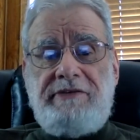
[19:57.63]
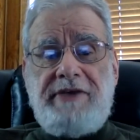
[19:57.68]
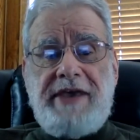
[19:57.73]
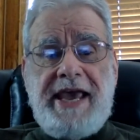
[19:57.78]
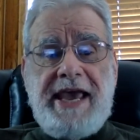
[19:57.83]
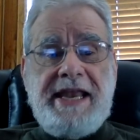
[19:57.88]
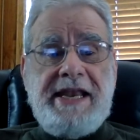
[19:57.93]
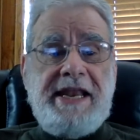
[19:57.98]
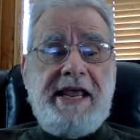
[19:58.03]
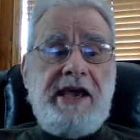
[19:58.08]

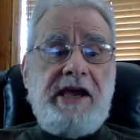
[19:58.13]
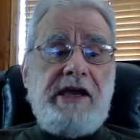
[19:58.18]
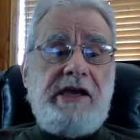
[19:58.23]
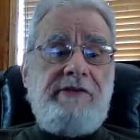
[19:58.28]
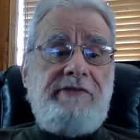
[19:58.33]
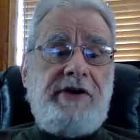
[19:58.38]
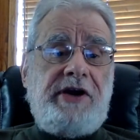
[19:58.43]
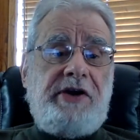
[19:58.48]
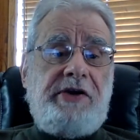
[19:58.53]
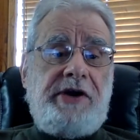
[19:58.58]
and negative
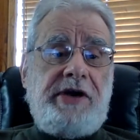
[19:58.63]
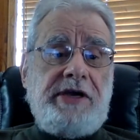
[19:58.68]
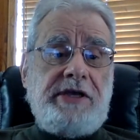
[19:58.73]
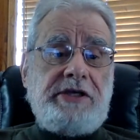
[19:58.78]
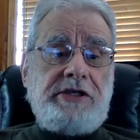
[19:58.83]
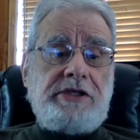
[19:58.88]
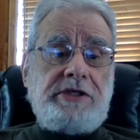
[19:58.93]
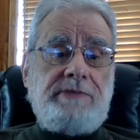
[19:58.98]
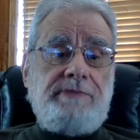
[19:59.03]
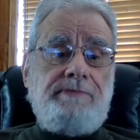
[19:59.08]

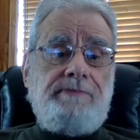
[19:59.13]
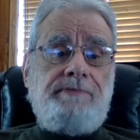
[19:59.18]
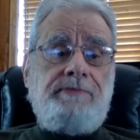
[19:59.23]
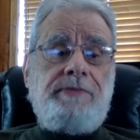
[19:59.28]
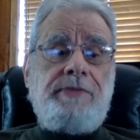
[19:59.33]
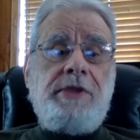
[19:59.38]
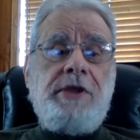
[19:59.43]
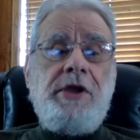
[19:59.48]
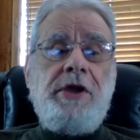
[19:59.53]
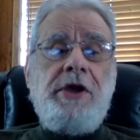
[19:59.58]
areas.
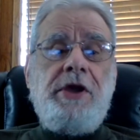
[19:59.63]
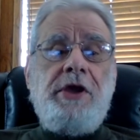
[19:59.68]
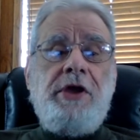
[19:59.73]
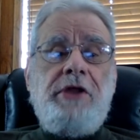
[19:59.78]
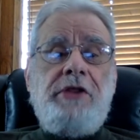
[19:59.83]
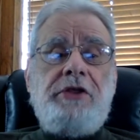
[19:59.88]
The